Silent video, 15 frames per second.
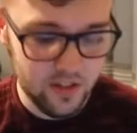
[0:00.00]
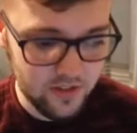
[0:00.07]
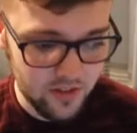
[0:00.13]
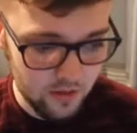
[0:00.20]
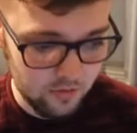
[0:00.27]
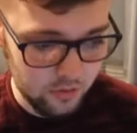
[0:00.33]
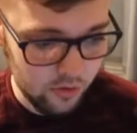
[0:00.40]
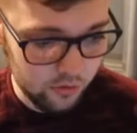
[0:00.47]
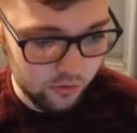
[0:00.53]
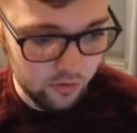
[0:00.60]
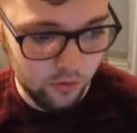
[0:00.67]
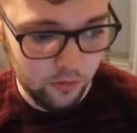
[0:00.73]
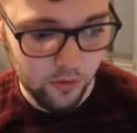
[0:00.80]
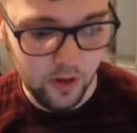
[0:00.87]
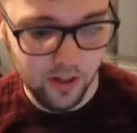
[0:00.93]
Sam
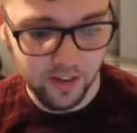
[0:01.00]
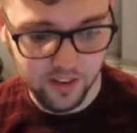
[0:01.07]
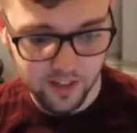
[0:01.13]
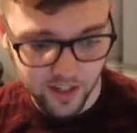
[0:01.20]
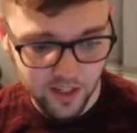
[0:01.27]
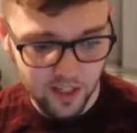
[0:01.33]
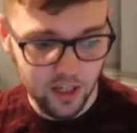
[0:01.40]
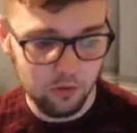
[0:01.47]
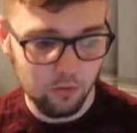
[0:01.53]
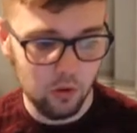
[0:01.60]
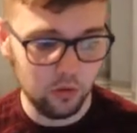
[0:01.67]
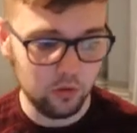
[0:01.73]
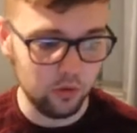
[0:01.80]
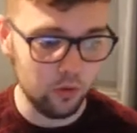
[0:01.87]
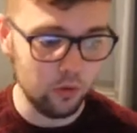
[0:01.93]
Cosgrove again in
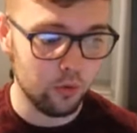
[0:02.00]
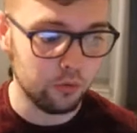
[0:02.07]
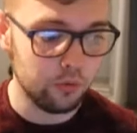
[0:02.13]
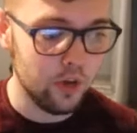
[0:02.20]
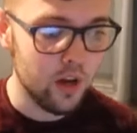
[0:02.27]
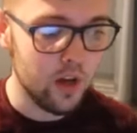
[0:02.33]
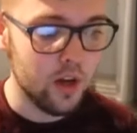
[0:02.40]
amongst the goals.